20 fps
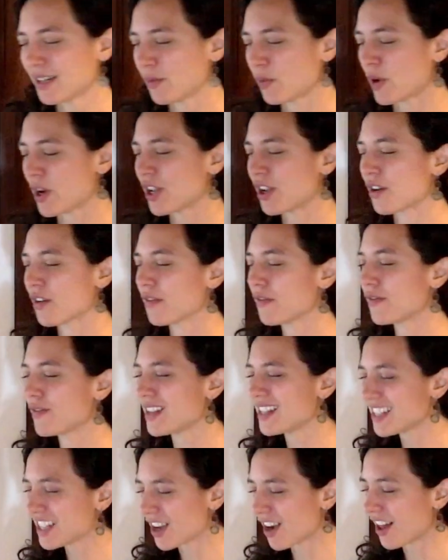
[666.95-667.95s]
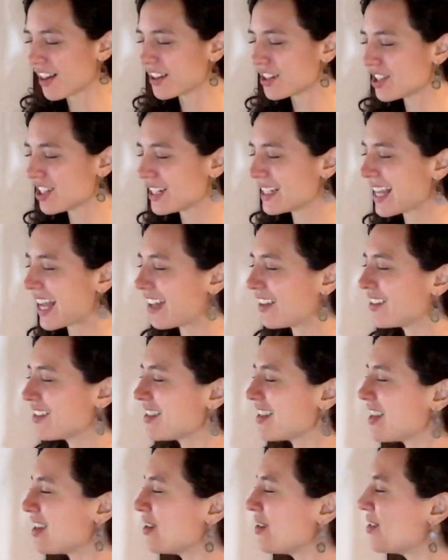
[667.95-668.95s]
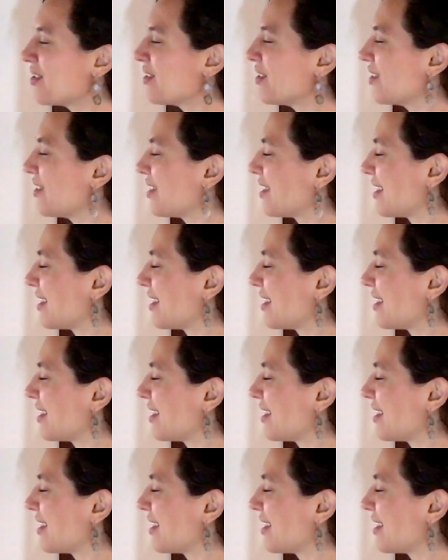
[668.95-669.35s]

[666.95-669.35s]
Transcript: what your physiology tells you.